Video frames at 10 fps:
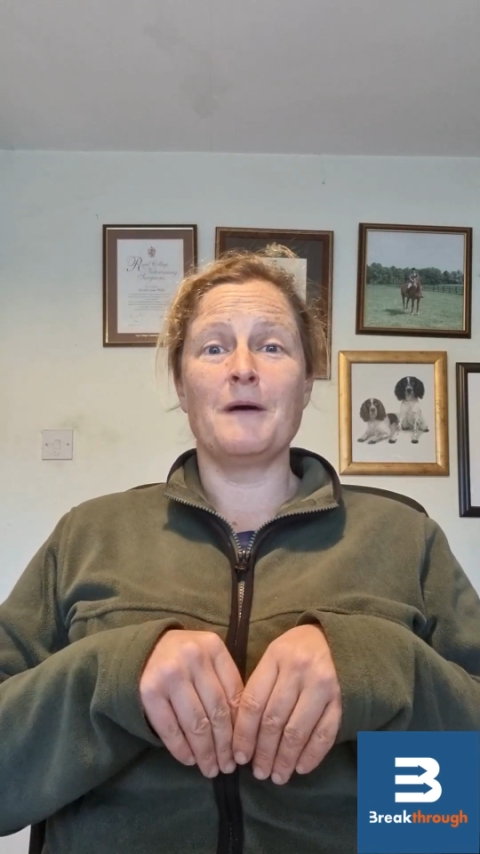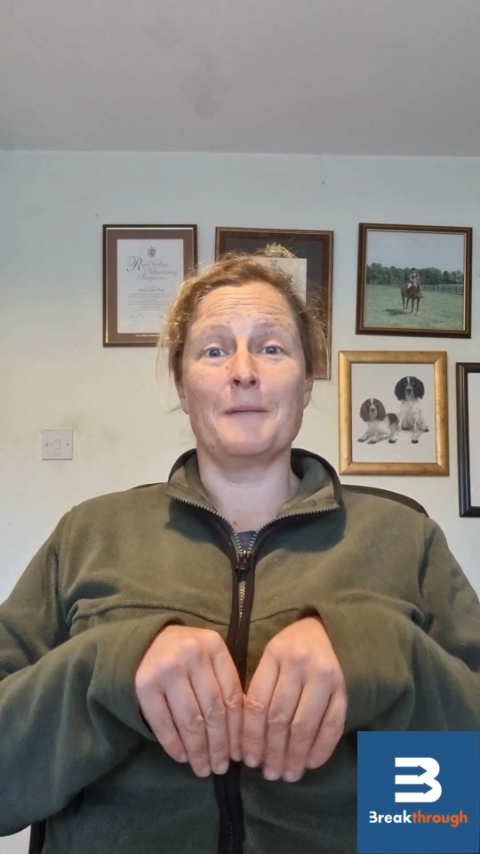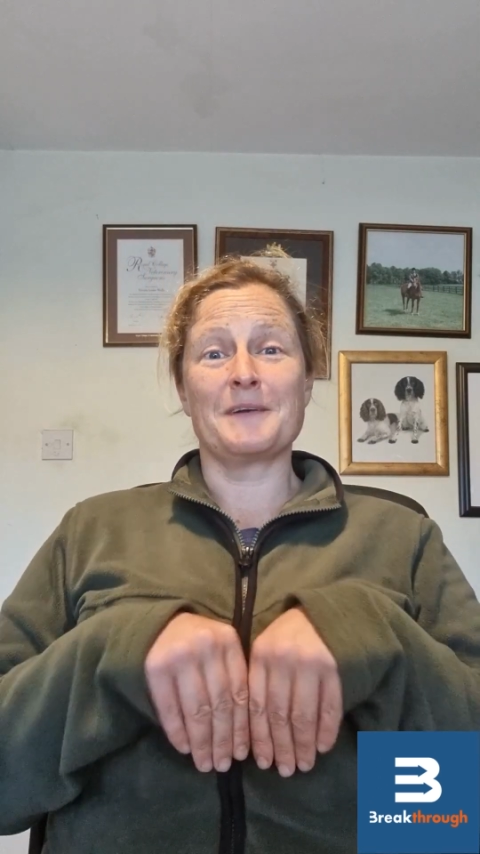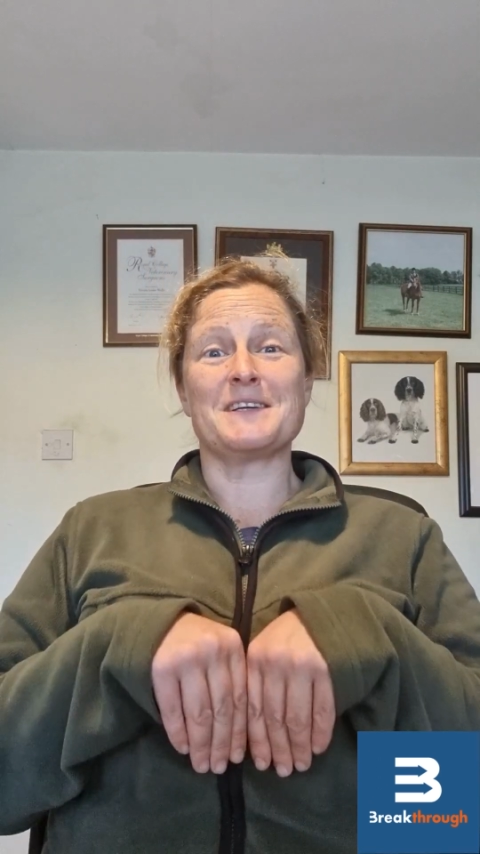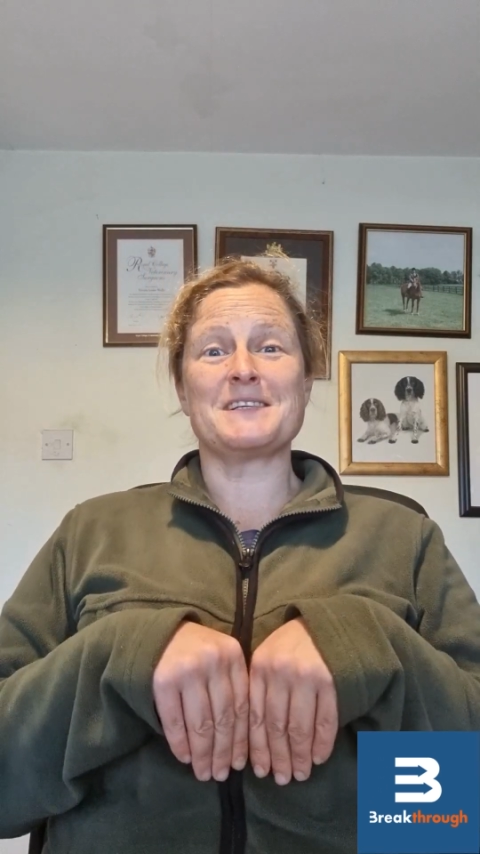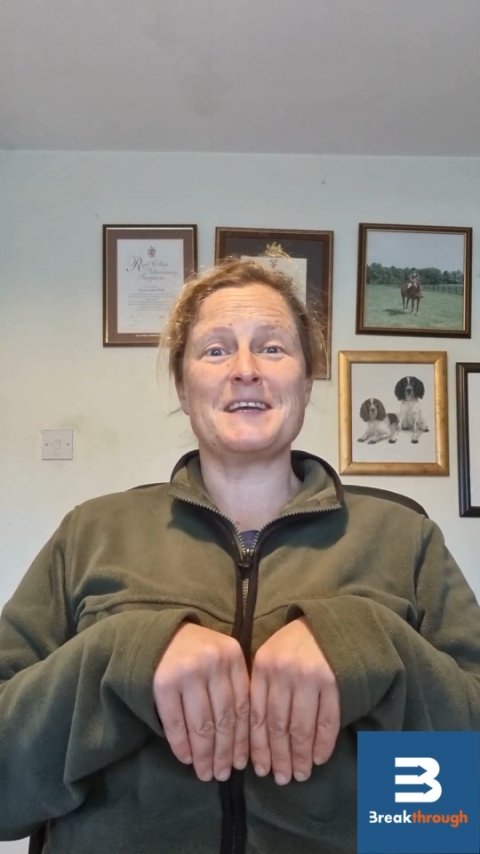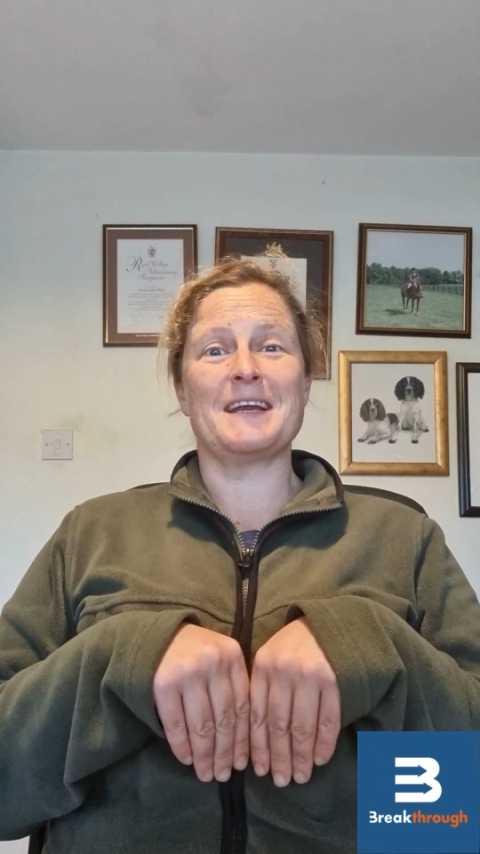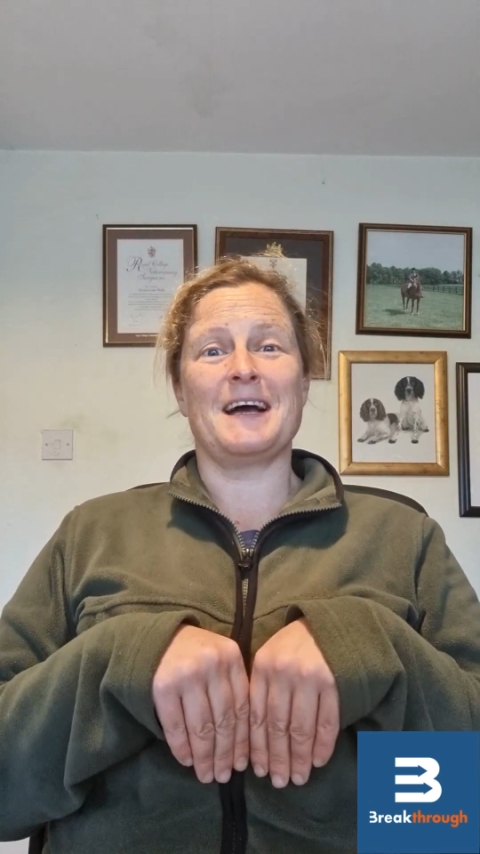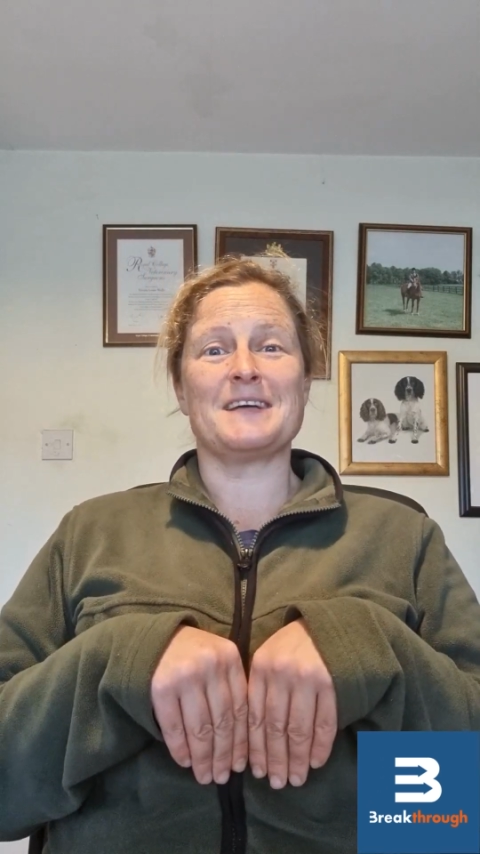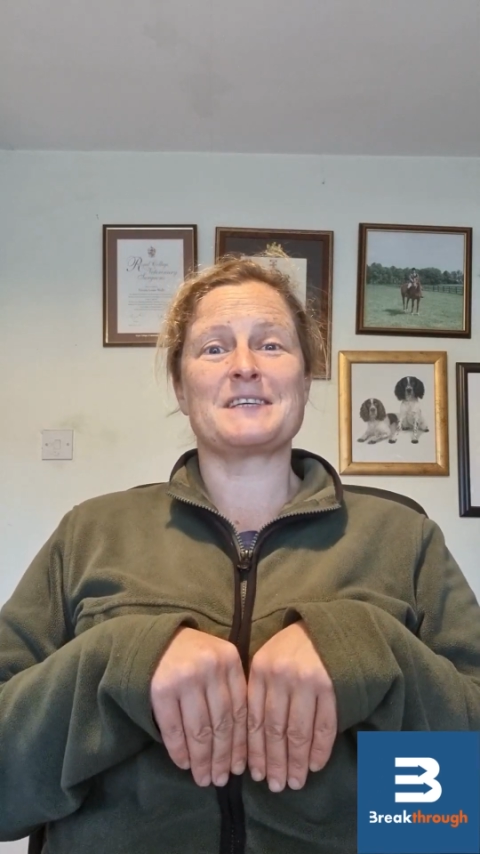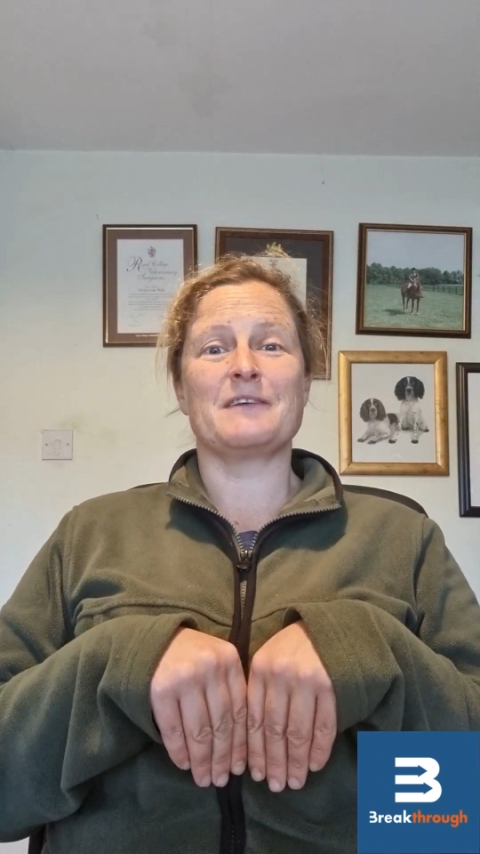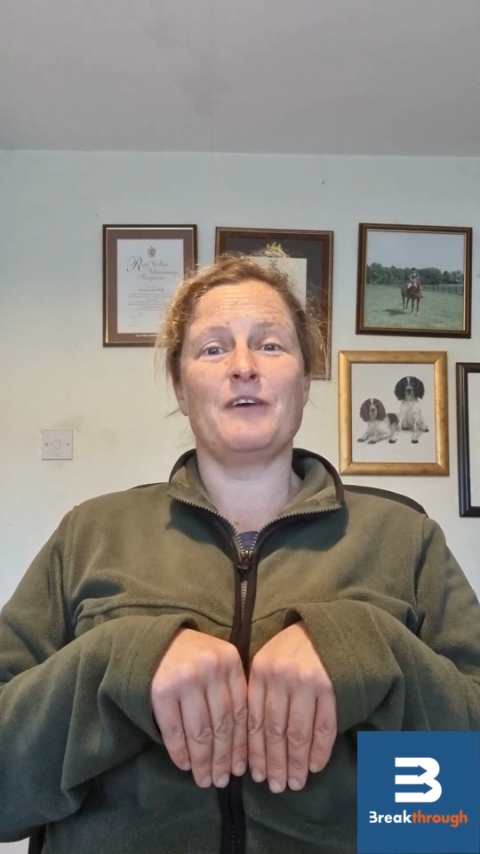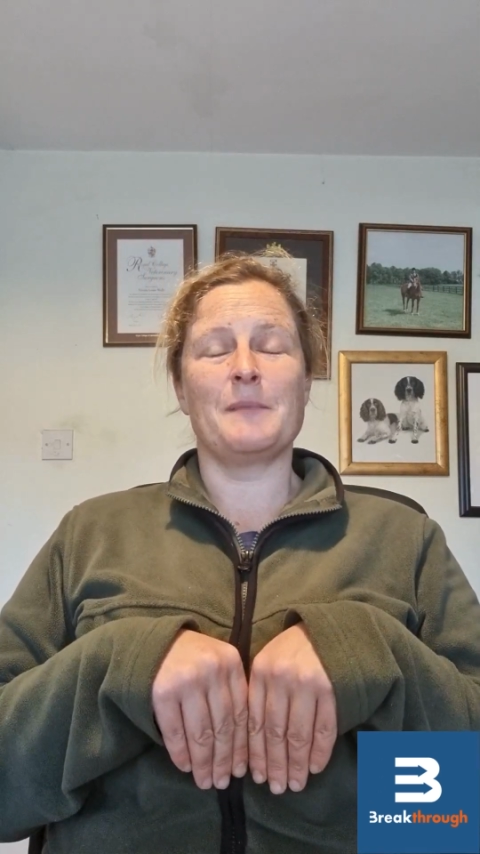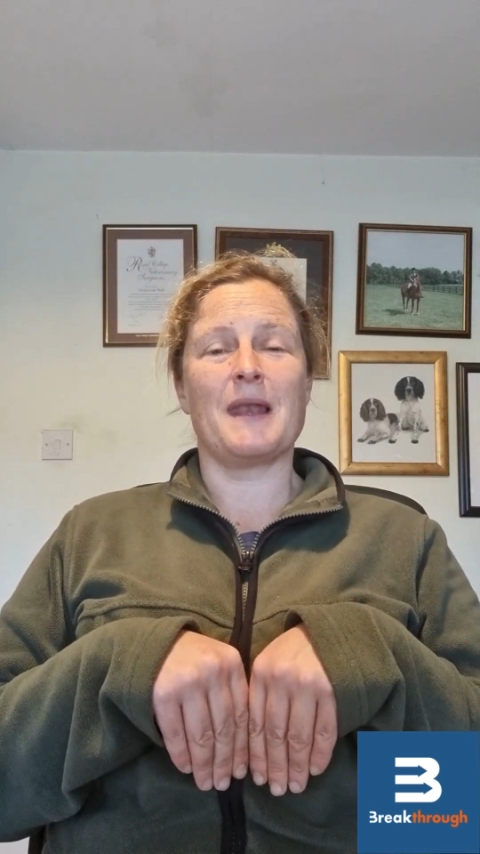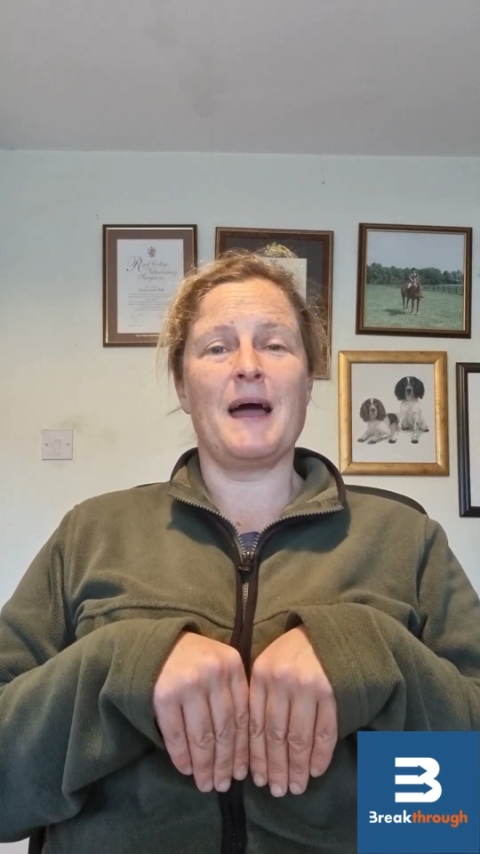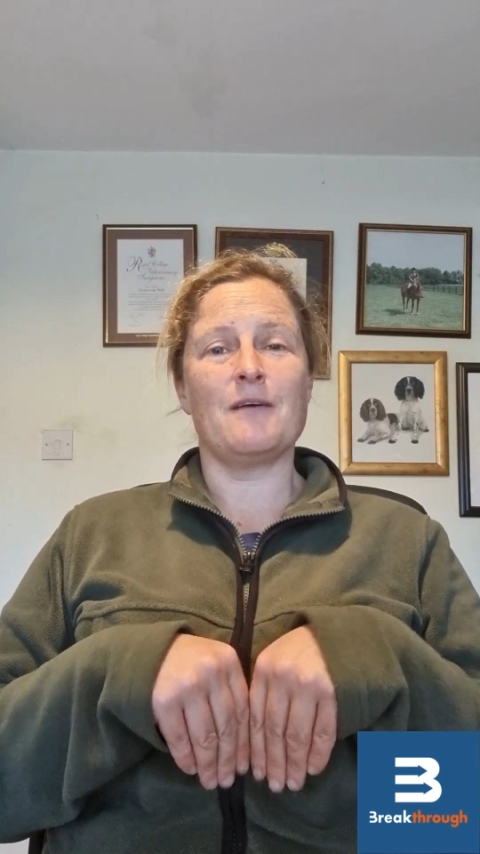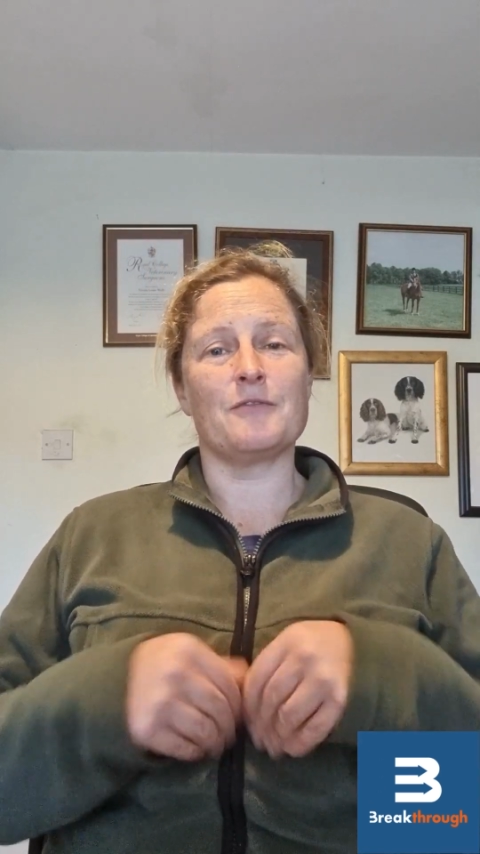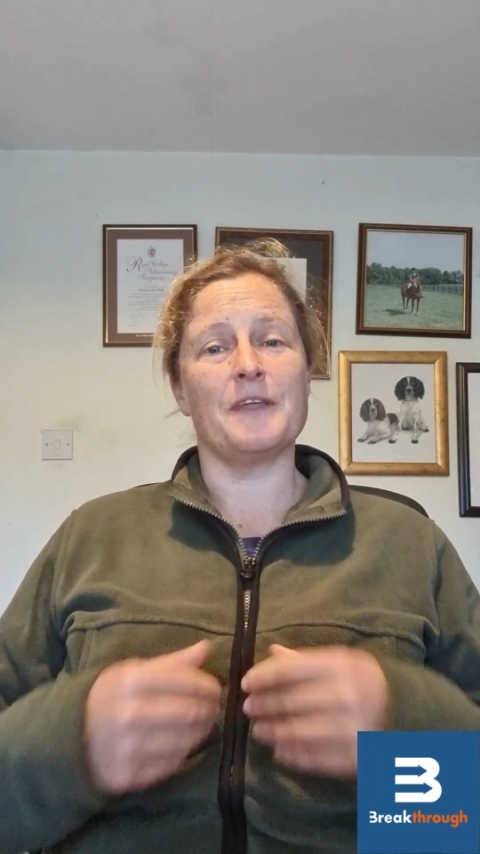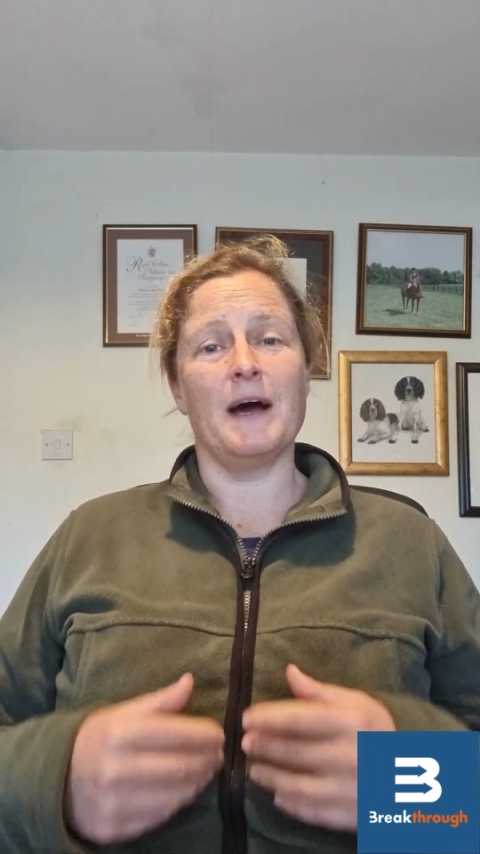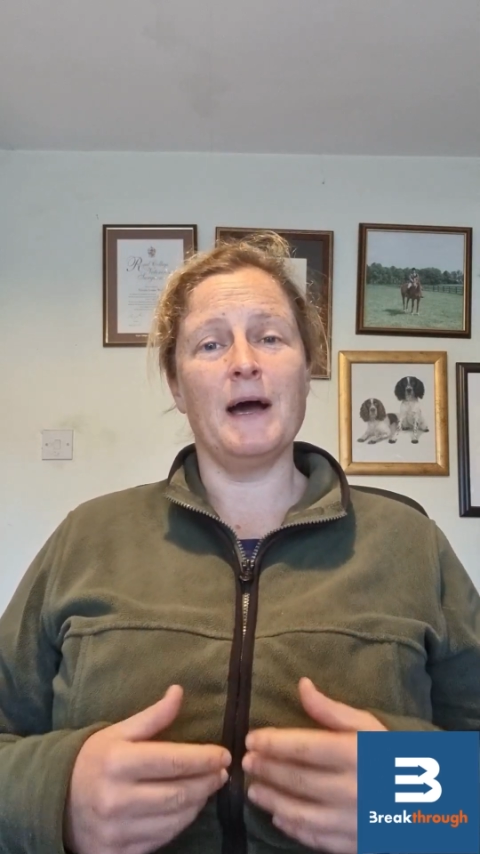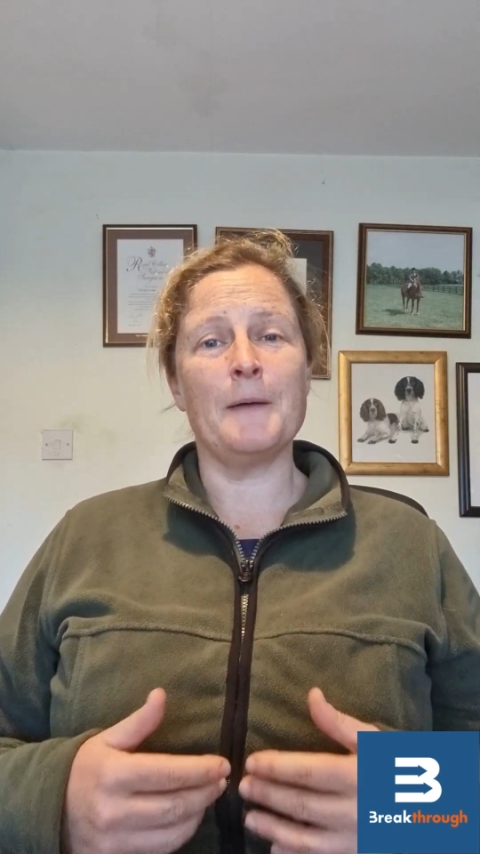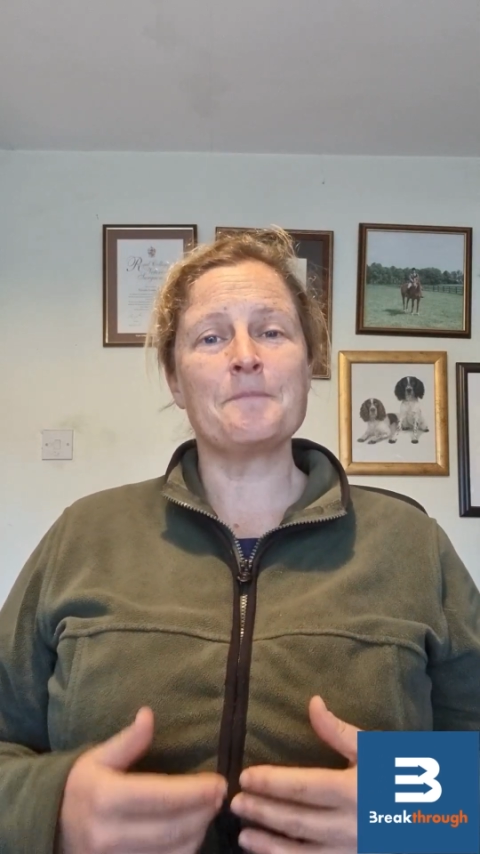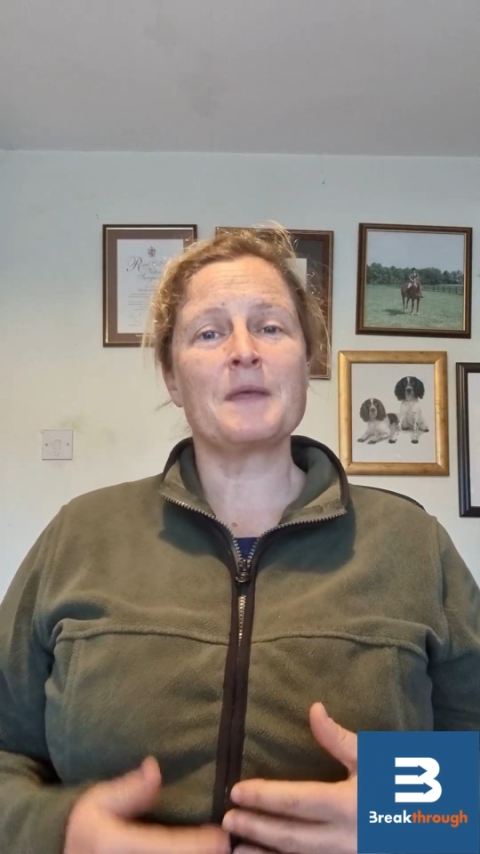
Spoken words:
I'm going to sit and ask if I'm allowed that,